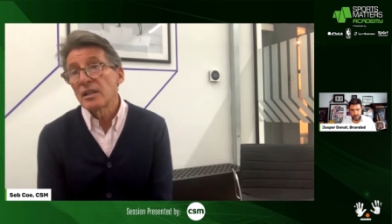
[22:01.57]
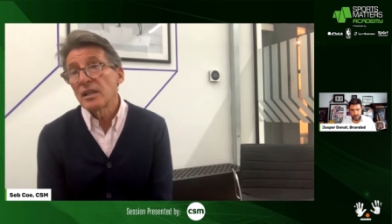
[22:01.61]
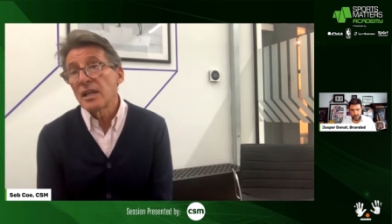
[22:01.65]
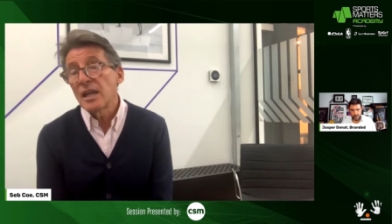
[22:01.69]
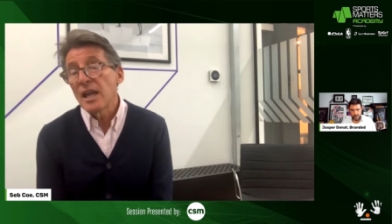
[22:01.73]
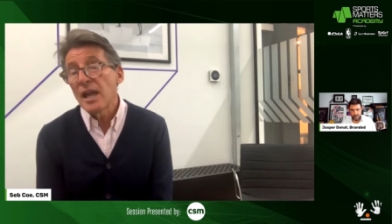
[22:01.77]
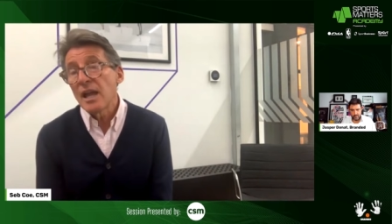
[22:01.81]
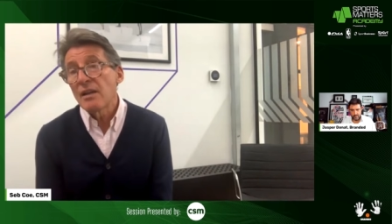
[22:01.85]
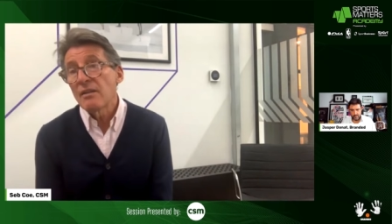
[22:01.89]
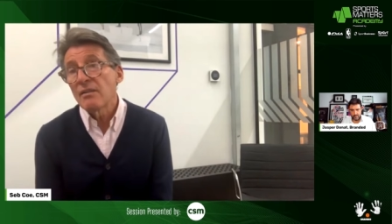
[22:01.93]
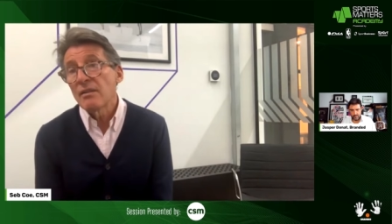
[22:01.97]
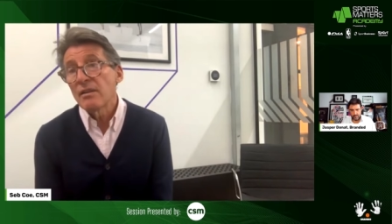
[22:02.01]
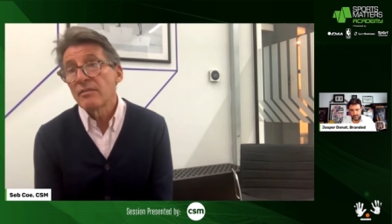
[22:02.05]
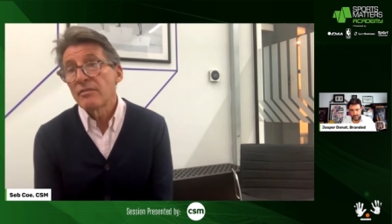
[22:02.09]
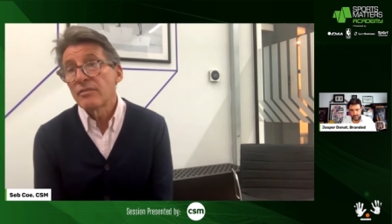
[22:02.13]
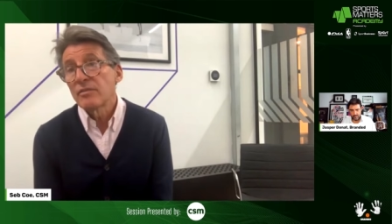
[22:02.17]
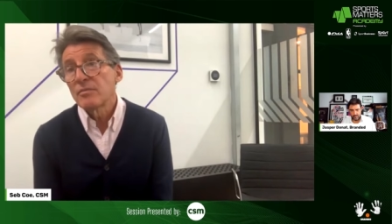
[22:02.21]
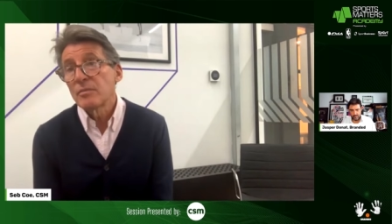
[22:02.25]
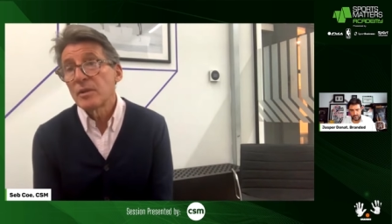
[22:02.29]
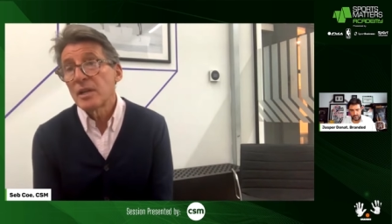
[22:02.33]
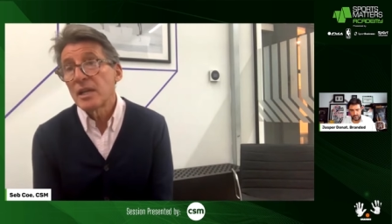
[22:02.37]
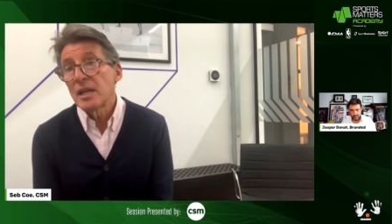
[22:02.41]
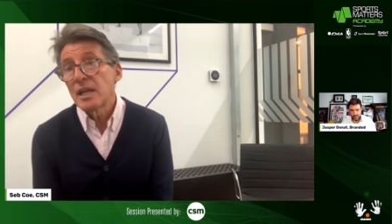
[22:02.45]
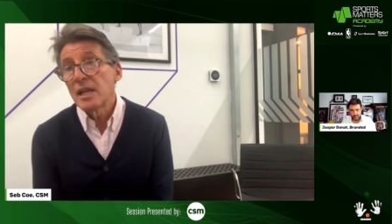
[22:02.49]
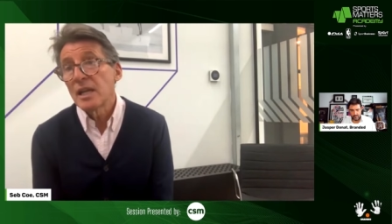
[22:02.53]
key area
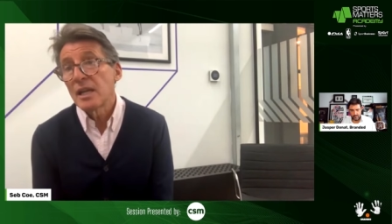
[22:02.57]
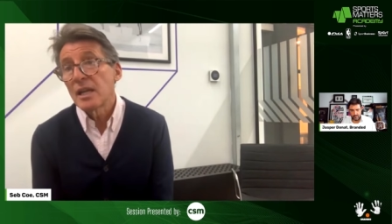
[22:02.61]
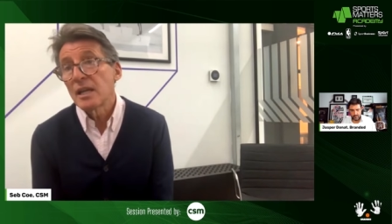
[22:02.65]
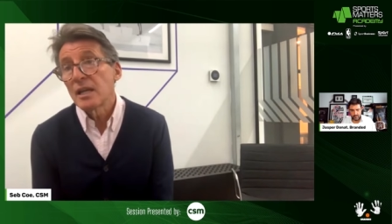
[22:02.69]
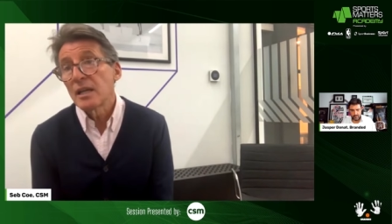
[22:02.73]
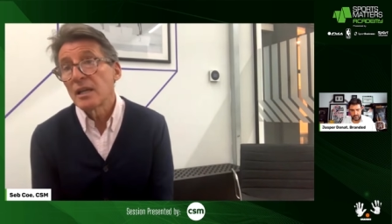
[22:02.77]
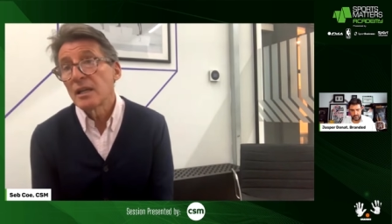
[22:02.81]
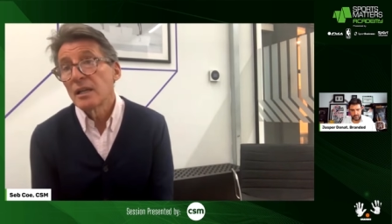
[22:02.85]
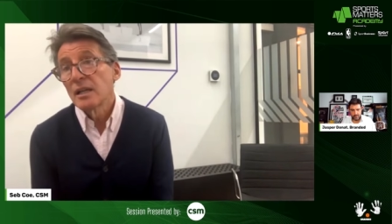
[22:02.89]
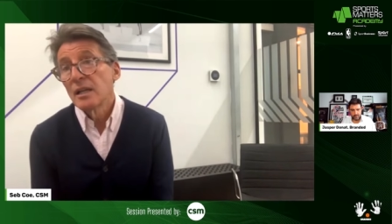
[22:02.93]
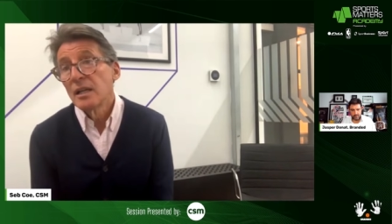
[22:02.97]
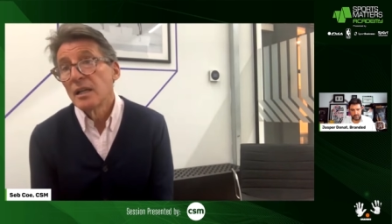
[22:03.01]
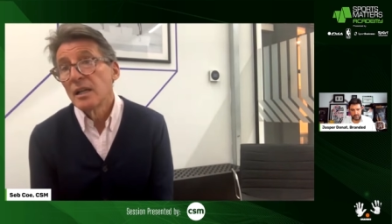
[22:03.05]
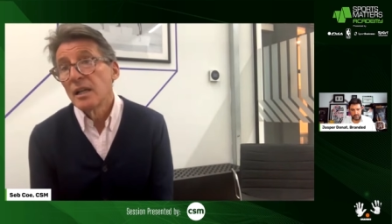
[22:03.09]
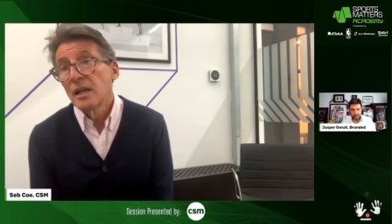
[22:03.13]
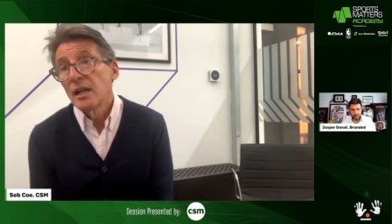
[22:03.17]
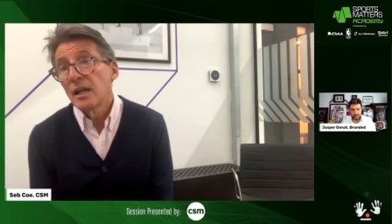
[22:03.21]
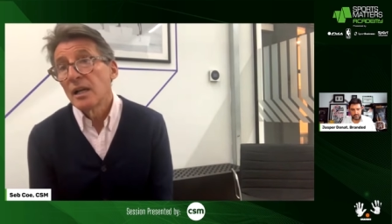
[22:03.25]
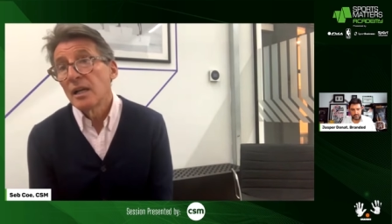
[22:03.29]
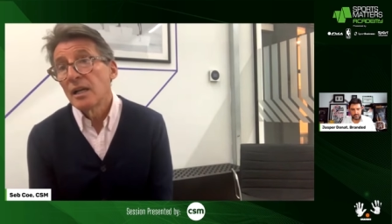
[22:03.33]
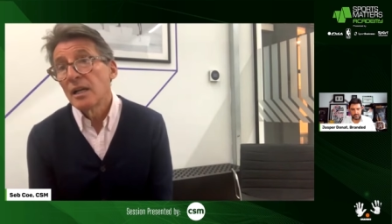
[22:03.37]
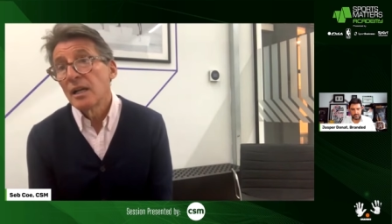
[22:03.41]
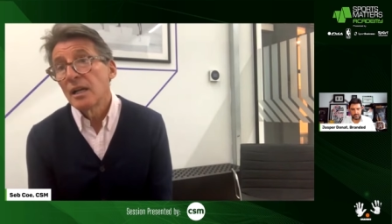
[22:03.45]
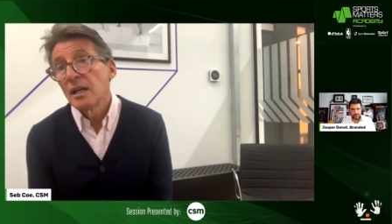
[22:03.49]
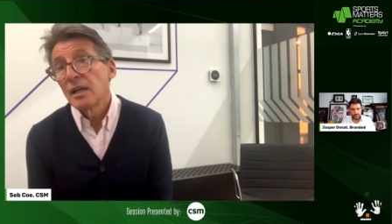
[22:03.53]
for me here,
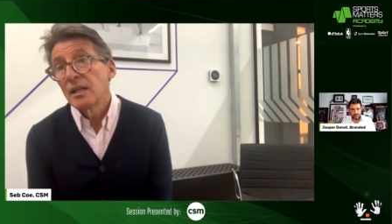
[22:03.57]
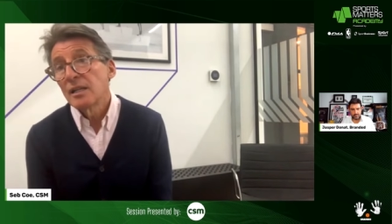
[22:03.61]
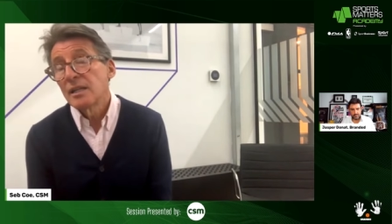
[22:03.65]
uh,